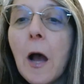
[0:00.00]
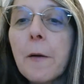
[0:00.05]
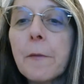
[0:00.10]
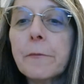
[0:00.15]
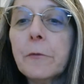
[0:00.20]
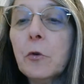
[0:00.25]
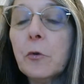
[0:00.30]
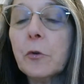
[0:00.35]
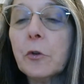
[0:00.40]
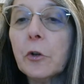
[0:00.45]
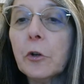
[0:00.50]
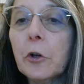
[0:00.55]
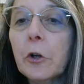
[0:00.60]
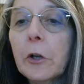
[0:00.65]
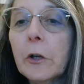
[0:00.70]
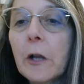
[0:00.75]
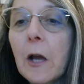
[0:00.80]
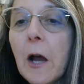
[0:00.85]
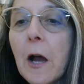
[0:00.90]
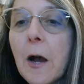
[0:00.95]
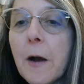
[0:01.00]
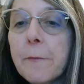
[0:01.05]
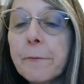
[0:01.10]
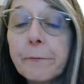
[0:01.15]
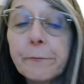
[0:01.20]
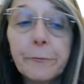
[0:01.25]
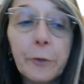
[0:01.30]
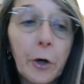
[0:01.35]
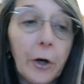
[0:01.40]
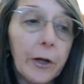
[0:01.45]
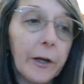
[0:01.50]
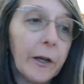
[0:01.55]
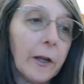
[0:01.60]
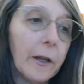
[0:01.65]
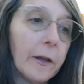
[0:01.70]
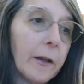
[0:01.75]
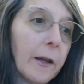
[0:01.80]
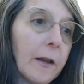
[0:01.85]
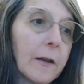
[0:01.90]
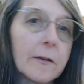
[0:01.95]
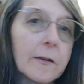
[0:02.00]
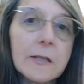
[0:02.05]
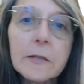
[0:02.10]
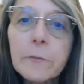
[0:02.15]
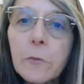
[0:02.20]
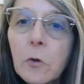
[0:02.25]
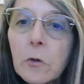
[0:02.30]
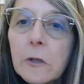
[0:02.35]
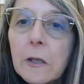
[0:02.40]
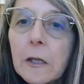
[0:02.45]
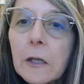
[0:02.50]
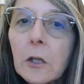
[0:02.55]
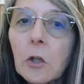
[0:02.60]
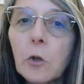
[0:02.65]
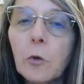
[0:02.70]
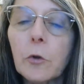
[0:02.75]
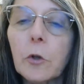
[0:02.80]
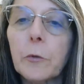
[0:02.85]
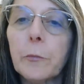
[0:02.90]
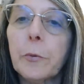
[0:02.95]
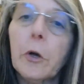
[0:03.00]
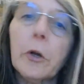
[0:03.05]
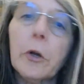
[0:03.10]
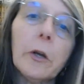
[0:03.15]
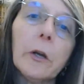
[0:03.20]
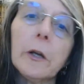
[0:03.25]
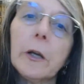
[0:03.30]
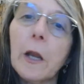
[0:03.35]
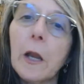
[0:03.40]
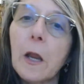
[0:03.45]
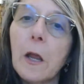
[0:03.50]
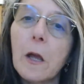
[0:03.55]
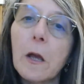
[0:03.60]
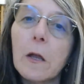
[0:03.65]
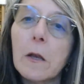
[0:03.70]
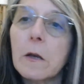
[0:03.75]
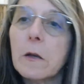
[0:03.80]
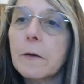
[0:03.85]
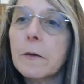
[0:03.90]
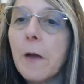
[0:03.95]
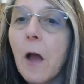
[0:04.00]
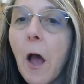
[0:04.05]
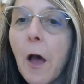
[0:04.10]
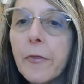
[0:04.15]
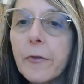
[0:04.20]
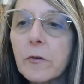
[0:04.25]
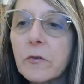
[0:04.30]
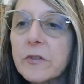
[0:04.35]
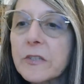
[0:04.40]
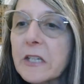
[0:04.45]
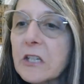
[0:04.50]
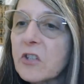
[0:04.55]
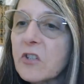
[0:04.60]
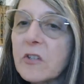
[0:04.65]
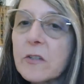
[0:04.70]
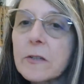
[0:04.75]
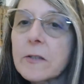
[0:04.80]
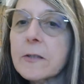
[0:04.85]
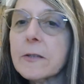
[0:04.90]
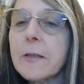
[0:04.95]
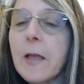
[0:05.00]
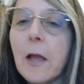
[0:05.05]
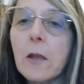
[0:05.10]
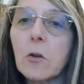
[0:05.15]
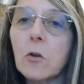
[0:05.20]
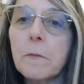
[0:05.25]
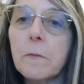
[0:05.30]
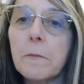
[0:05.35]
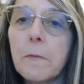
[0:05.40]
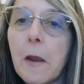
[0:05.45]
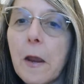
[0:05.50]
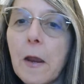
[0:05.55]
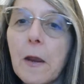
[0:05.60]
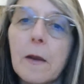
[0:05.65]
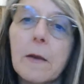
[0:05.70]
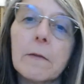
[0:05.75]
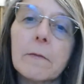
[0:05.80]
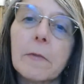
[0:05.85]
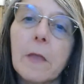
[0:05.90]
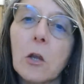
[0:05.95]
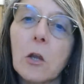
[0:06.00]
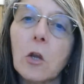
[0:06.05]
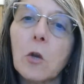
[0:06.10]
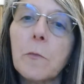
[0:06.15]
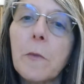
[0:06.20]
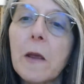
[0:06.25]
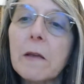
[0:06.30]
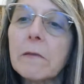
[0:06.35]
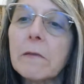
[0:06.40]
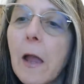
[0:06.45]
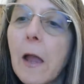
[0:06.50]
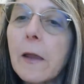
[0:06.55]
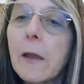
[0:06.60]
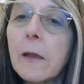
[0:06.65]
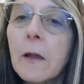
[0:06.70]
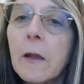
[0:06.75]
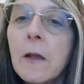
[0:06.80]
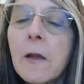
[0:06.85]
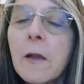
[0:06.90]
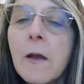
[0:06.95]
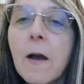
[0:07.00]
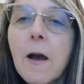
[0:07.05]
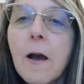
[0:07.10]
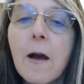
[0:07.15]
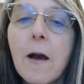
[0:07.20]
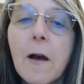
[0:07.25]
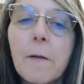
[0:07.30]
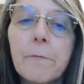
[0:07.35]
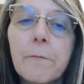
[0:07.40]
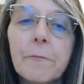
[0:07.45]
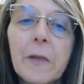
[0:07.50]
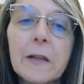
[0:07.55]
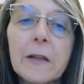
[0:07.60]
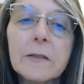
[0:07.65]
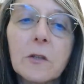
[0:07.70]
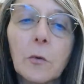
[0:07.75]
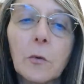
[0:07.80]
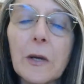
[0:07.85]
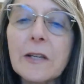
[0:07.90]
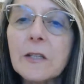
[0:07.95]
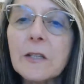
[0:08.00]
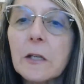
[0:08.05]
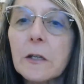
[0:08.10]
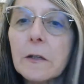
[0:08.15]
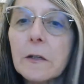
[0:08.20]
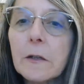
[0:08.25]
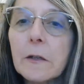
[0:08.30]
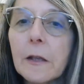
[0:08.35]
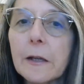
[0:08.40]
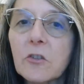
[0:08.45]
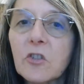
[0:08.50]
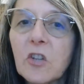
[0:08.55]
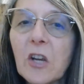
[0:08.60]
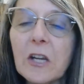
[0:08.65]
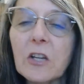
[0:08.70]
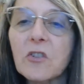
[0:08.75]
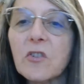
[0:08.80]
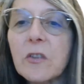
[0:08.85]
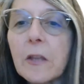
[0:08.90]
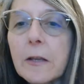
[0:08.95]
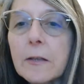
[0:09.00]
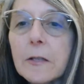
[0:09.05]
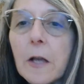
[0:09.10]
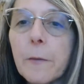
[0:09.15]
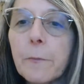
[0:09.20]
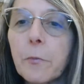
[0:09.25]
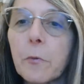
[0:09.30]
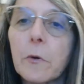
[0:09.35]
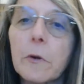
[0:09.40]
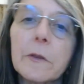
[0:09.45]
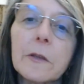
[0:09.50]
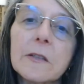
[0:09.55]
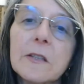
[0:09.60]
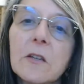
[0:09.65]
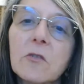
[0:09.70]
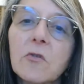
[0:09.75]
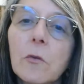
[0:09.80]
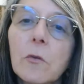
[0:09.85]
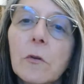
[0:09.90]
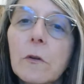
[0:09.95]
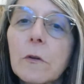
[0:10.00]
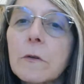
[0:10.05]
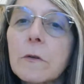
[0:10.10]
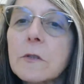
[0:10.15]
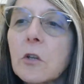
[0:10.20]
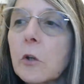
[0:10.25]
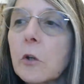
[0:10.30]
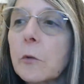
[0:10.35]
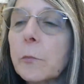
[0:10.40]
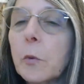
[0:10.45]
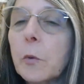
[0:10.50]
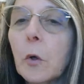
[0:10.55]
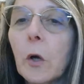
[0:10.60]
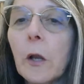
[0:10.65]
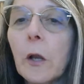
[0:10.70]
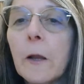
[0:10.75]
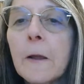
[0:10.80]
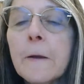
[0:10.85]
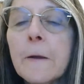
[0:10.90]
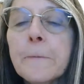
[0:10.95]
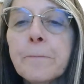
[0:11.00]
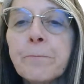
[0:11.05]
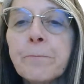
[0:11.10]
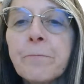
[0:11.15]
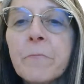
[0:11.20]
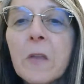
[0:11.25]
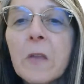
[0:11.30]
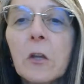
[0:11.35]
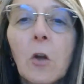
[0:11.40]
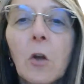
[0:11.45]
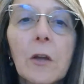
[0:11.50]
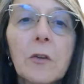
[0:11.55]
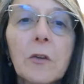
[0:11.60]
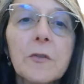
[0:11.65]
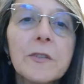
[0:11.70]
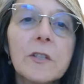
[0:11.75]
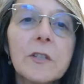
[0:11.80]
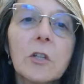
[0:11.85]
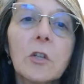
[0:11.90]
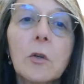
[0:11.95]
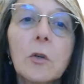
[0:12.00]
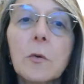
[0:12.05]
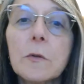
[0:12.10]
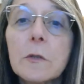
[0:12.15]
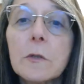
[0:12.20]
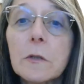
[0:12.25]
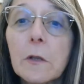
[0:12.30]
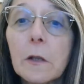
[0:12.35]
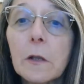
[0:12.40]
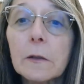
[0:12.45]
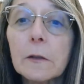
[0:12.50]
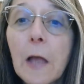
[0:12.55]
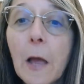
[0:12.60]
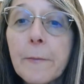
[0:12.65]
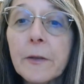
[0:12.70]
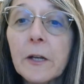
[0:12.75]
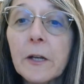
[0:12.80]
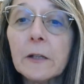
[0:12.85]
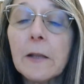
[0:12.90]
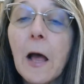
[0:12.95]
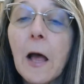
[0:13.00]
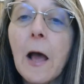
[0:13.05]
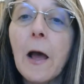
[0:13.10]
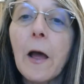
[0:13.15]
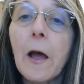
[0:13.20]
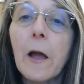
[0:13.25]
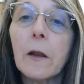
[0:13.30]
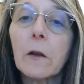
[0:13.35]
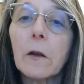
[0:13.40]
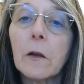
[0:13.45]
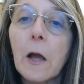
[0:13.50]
You could put it in a smoothie. You could put it in other dishes that you may like. It's great to like change things up with essential oils. You could put, I used to use lemon a lot,